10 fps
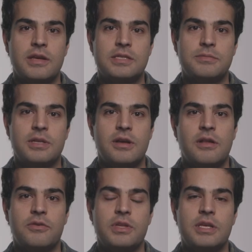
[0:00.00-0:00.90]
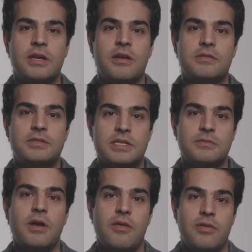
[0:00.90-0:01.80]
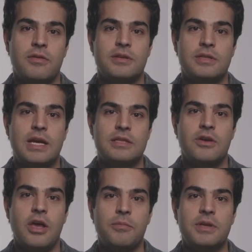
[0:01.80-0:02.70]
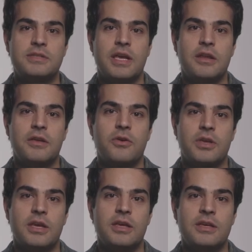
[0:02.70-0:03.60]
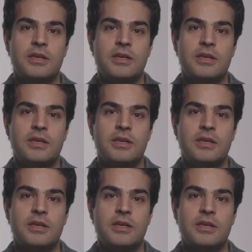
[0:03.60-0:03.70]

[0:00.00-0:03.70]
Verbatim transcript: it's been already six months that I am in Seinäjoki.